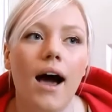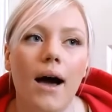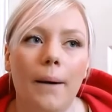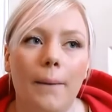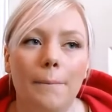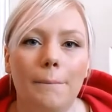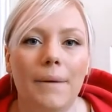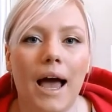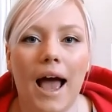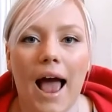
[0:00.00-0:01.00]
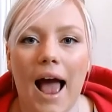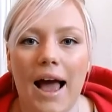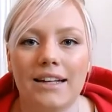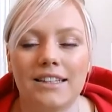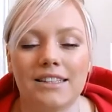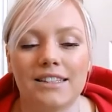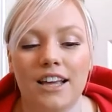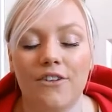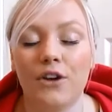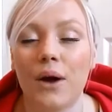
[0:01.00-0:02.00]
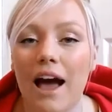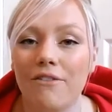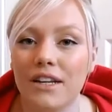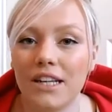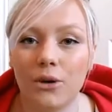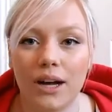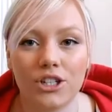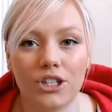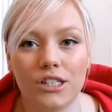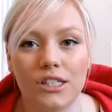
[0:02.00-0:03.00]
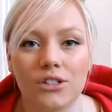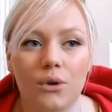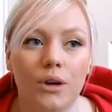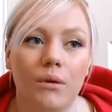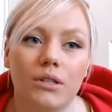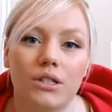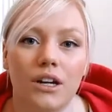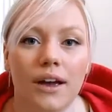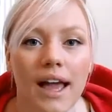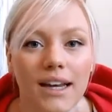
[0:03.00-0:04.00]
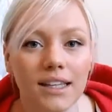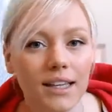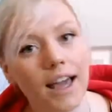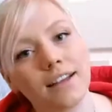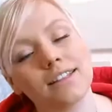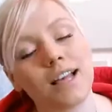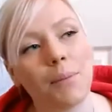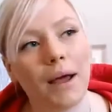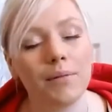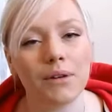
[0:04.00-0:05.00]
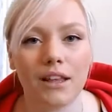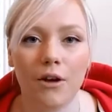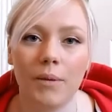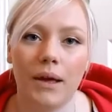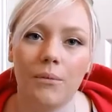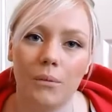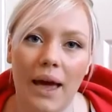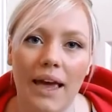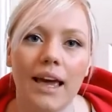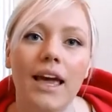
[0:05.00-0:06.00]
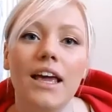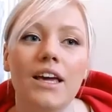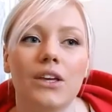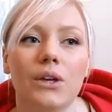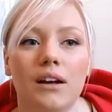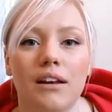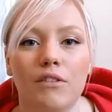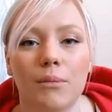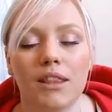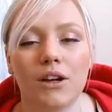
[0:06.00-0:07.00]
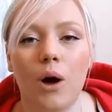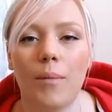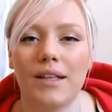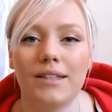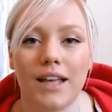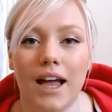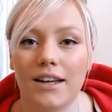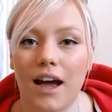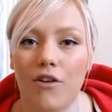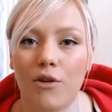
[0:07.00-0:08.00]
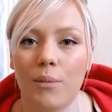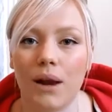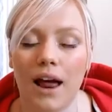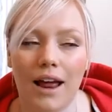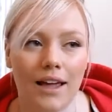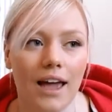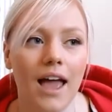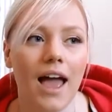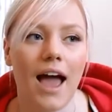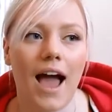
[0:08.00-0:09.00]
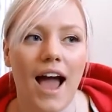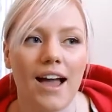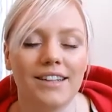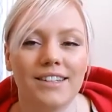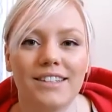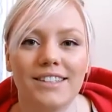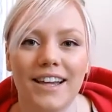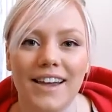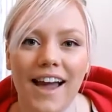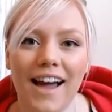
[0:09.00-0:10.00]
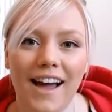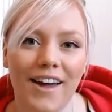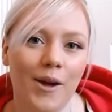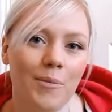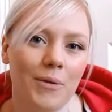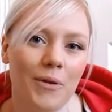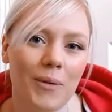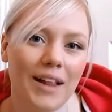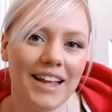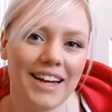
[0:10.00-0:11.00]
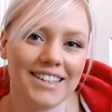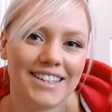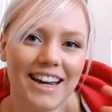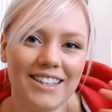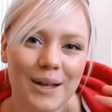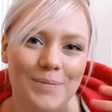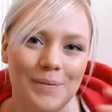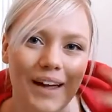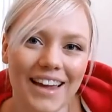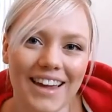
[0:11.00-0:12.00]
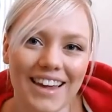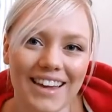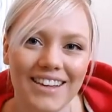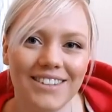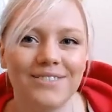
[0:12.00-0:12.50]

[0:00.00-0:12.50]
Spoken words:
And if you have any questions or you want to know anything else about hypnotherapy and weight, you can leave them in the comments and I'll reply. And yeah, I hope you're all well, and I'll see you later. Bye!